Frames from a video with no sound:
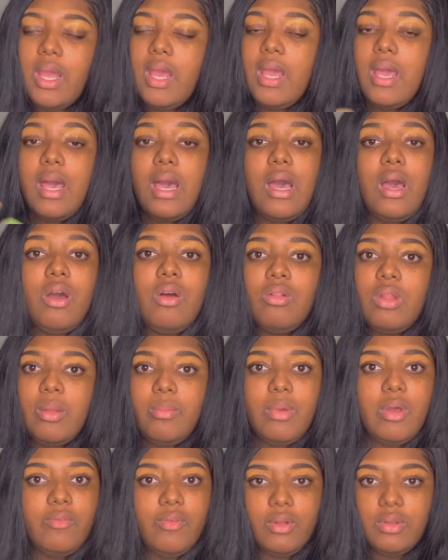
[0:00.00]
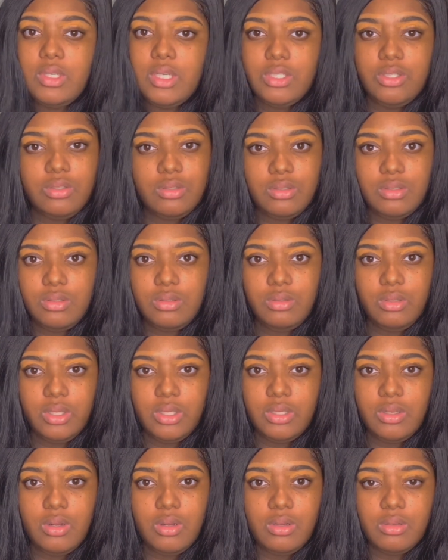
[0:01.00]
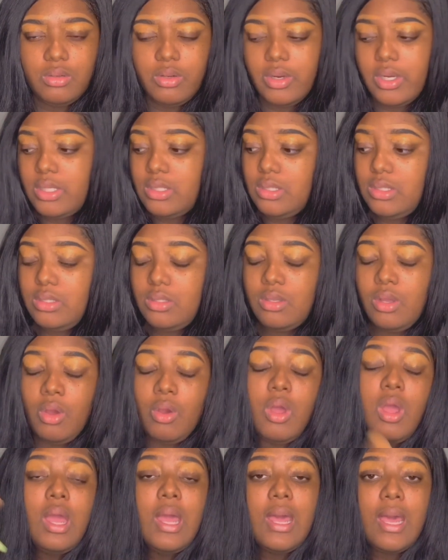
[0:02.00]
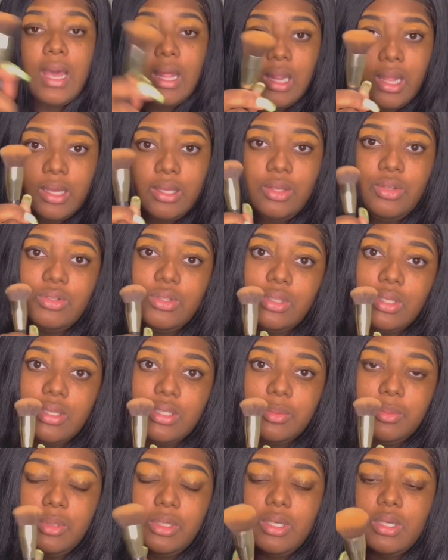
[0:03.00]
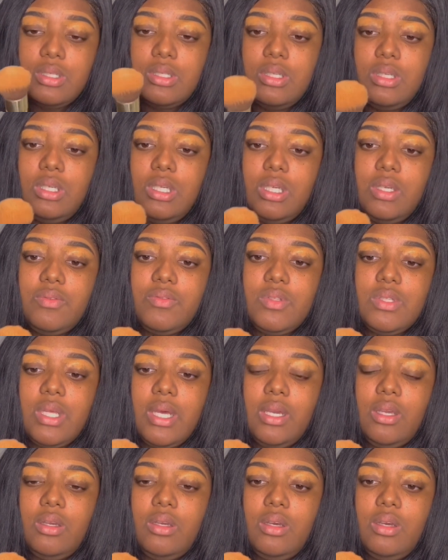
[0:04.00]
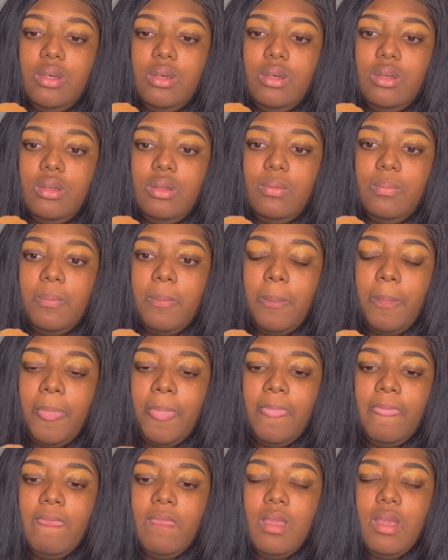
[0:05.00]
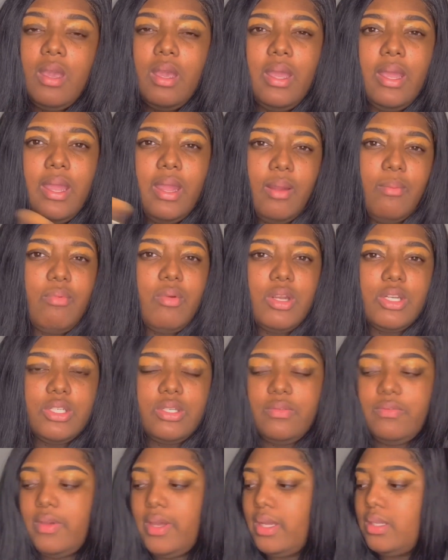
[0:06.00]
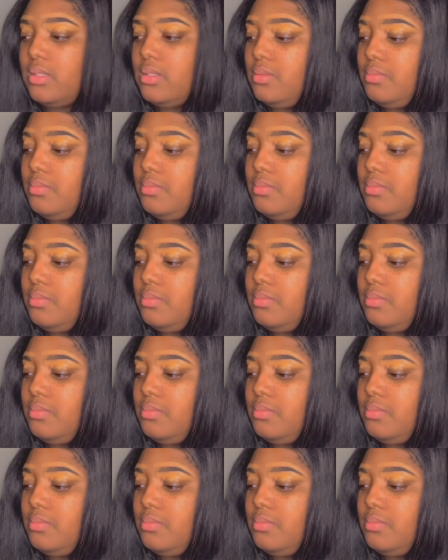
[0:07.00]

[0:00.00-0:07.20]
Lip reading: I don't like my foundation looking all crazy, so I like using this because it gives like an airbrush effect.